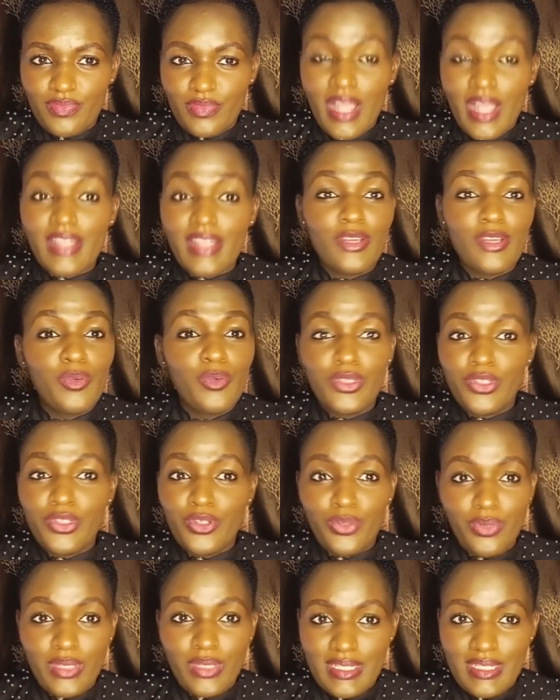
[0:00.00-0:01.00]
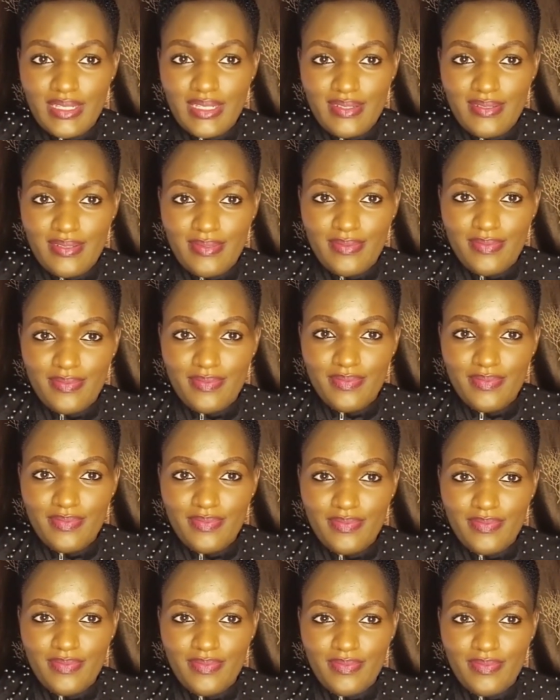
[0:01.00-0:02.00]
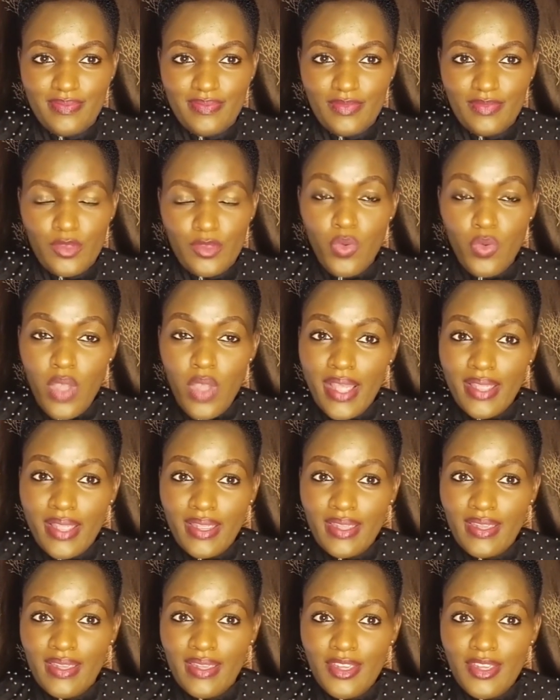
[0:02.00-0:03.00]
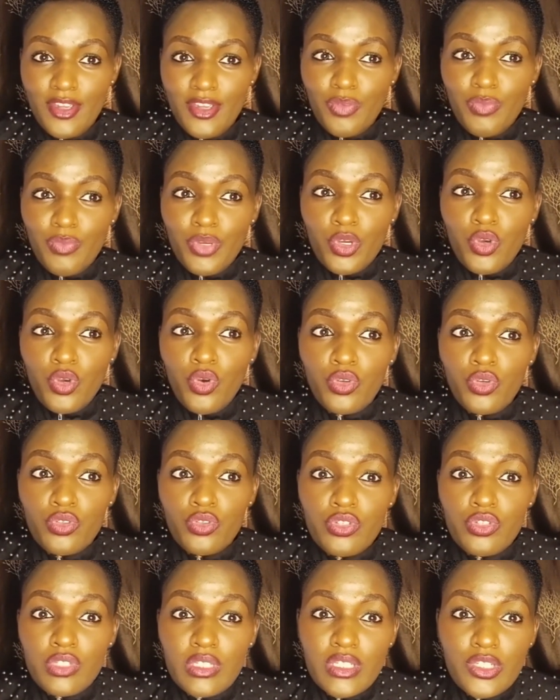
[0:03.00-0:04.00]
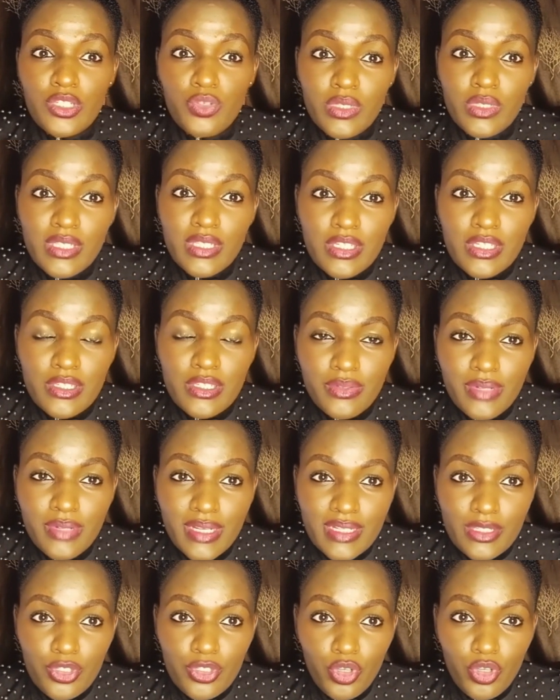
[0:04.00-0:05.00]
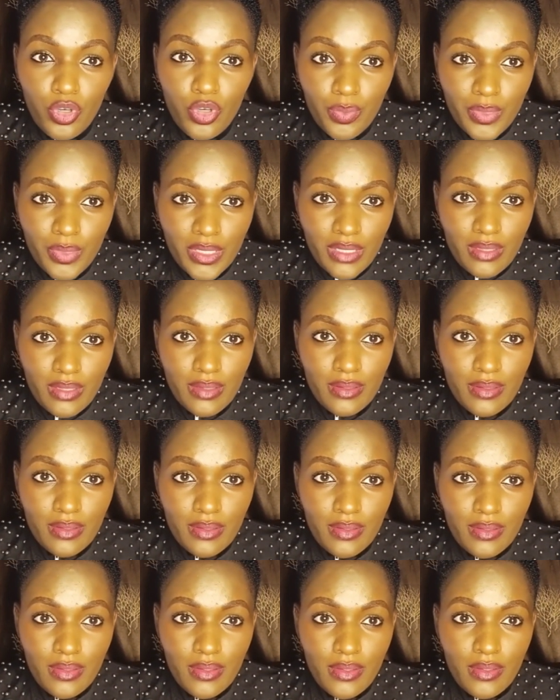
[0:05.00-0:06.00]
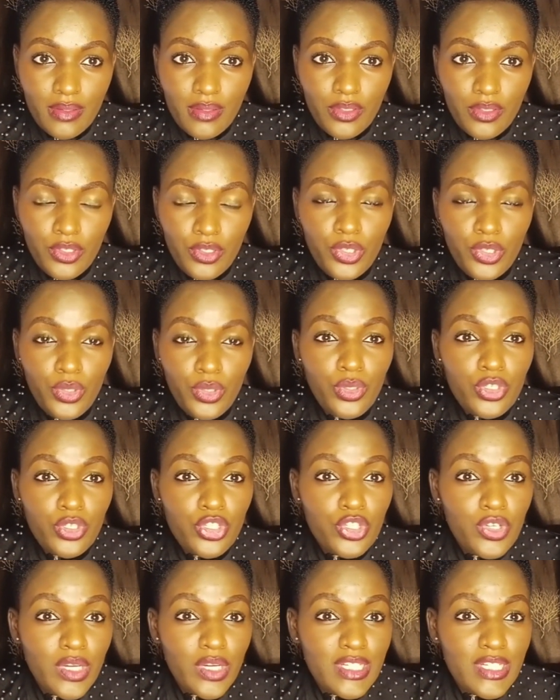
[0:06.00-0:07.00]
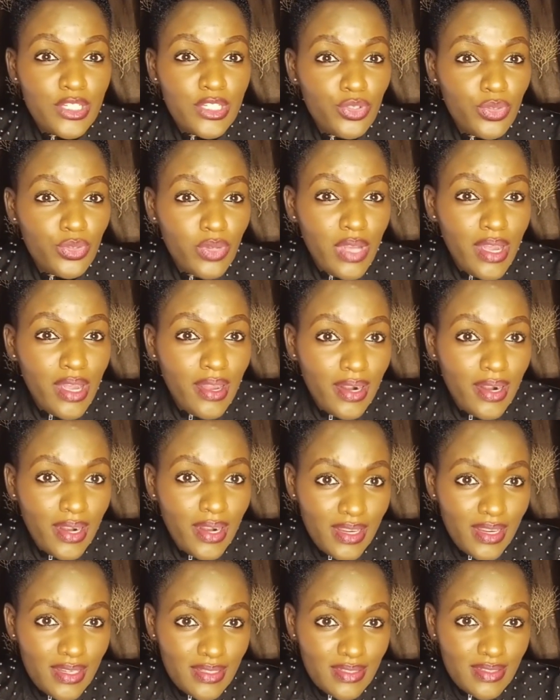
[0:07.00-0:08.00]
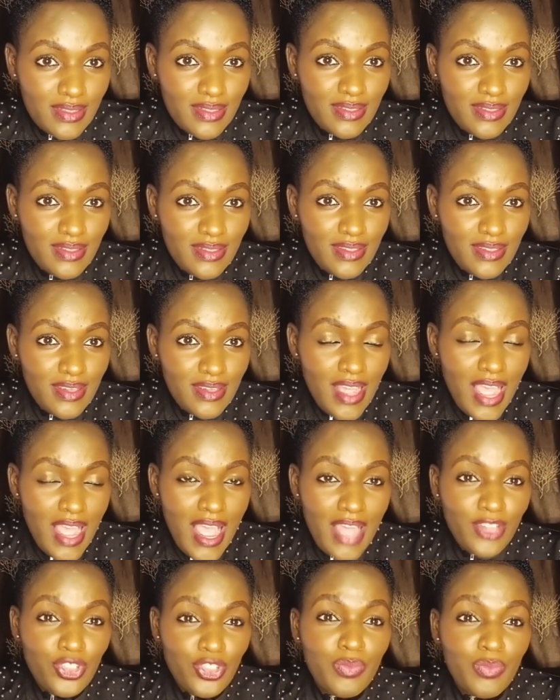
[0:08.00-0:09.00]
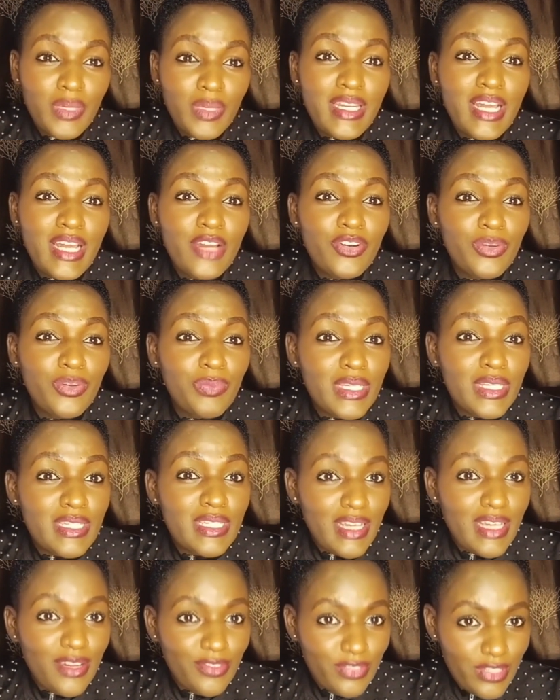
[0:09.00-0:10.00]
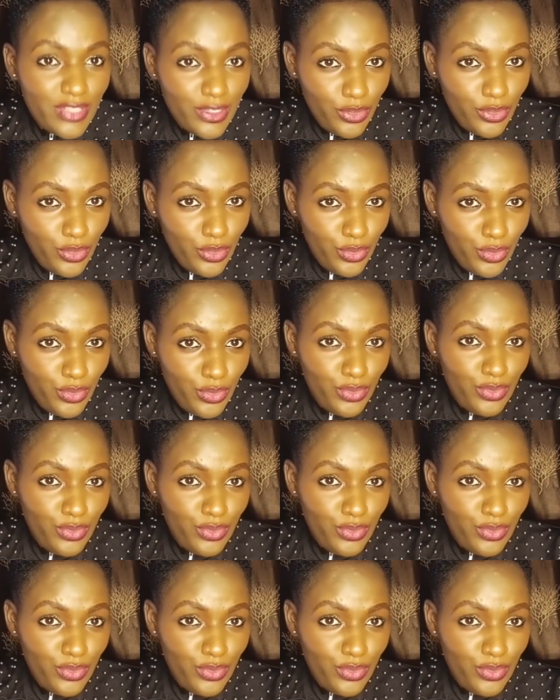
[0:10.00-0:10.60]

And they won't do it. Why? Because it was a serious topic. You looked straight into her eyes and you made her repeat after you.